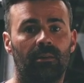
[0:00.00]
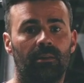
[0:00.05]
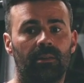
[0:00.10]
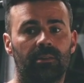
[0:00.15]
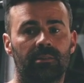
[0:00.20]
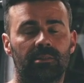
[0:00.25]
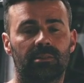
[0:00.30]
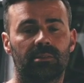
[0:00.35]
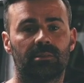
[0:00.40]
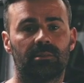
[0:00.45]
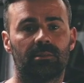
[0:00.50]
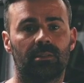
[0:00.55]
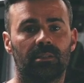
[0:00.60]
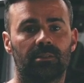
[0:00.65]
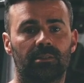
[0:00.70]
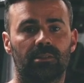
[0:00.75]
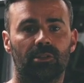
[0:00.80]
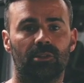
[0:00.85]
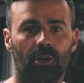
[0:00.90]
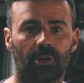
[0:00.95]

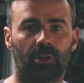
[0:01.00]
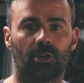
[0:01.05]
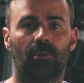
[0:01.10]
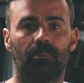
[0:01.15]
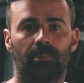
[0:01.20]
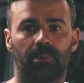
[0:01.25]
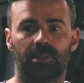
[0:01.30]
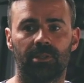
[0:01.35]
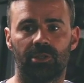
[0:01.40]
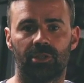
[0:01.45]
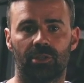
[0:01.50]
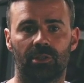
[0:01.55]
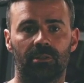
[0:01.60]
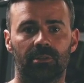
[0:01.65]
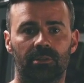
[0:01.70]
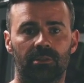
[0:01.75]
It's not a competition,